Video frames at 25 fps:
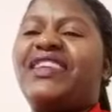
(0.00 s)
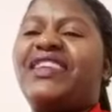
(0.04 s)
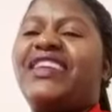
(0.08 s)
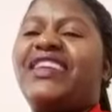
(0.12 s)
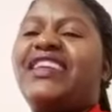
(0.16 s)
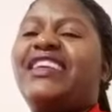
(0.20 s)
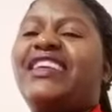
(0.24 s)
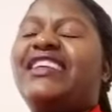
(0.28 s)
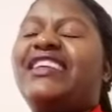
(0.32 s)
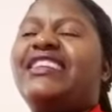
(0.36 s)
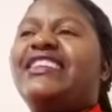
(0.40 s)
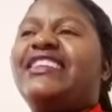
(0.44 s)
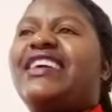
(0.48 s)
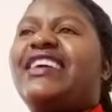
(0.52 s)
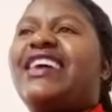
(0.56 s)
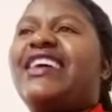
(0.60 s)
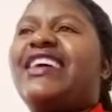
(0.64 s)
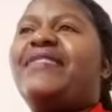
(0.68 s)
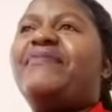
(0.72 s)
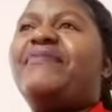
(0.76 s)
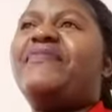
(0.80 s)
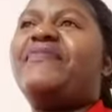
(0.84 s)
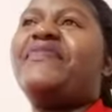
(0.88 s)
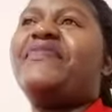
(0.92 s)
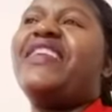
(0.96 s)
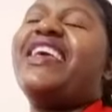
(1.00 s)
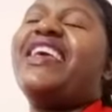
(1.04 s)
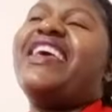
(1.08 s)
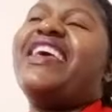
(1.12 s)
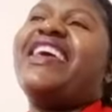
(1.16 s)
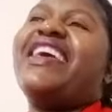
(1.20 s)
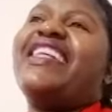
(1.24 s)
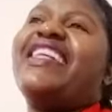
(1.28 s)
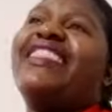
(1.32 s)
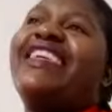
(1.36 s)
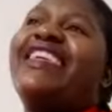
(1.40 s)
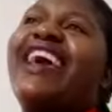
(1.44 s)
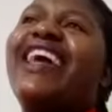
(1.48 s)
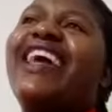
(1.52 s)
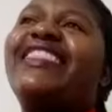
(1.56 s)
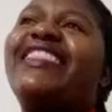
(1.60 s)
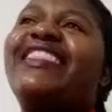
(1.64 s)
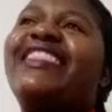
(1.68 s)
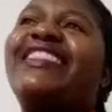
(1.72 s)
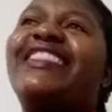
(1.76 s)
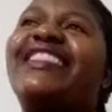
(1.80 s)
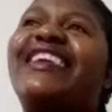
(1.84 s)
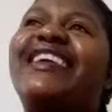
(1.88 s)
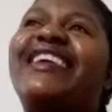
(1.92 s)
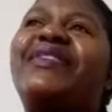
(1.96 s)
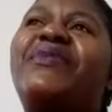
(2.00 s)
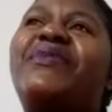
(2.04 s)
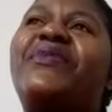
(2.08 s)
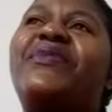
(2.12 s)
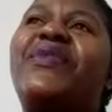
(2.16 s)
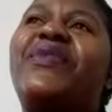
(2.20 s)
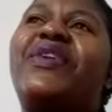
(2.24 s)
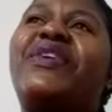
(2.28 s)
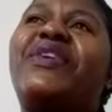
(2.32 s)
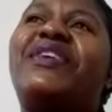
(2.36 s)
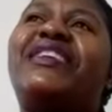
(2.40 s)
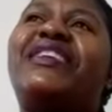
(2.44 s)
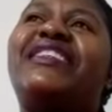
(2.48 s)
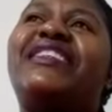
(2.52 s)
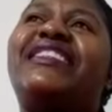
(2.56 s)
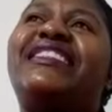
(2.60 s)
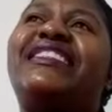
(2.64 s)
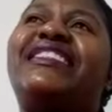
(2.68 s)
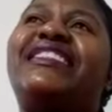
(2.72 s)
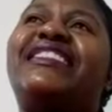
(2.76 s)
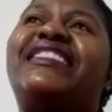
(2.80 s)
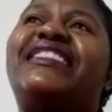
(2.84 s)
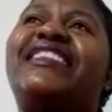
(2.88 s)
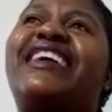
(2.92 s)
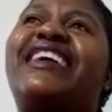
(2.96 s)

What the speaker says: And the other thing was,